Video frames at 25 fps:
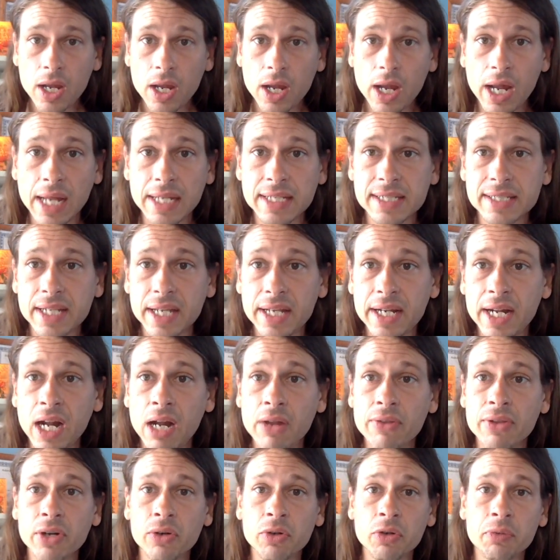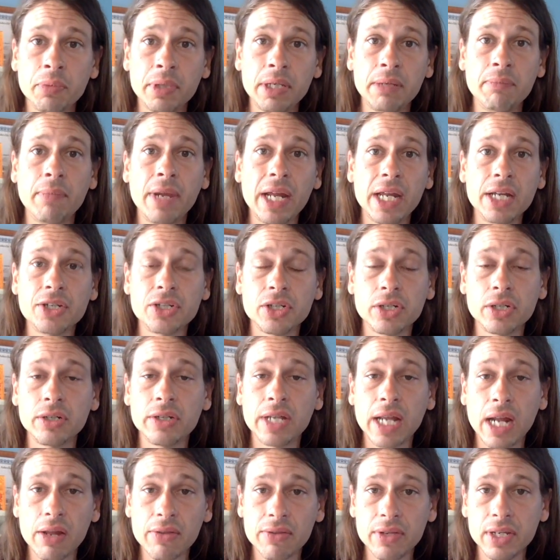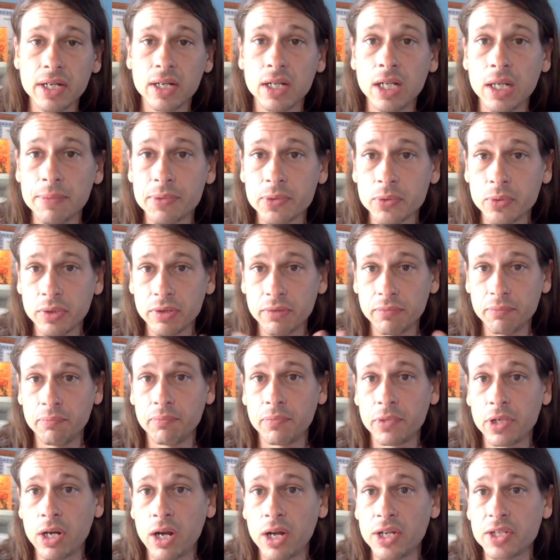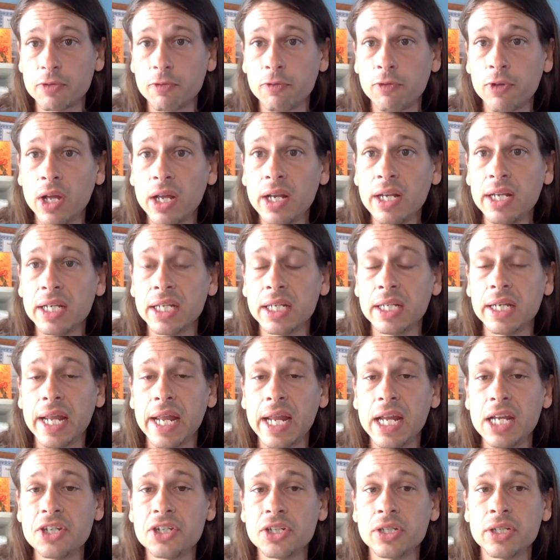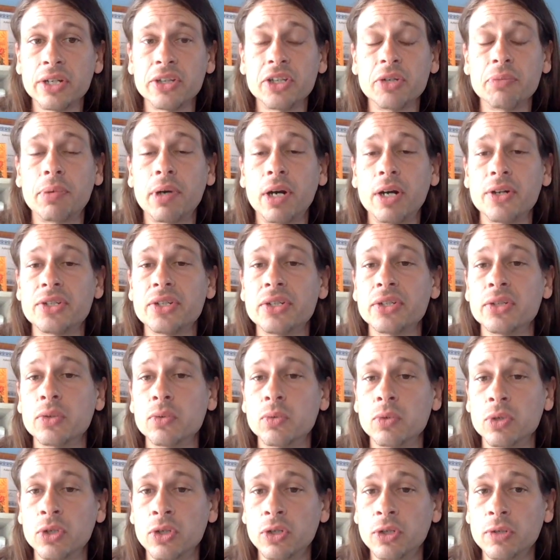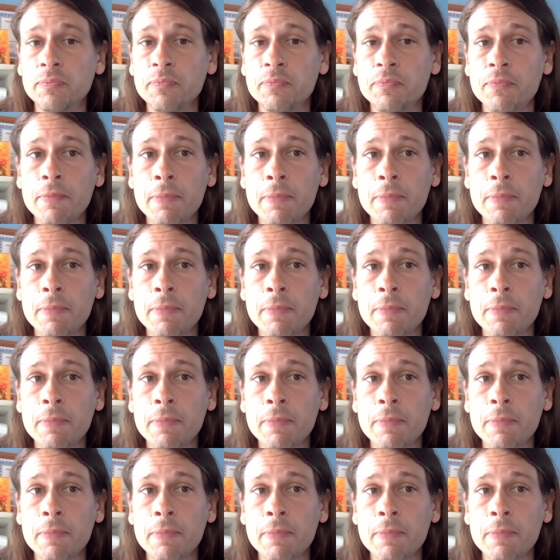I said how there would be major, how the eclipse would cause flooding in Asia and other parts of the world.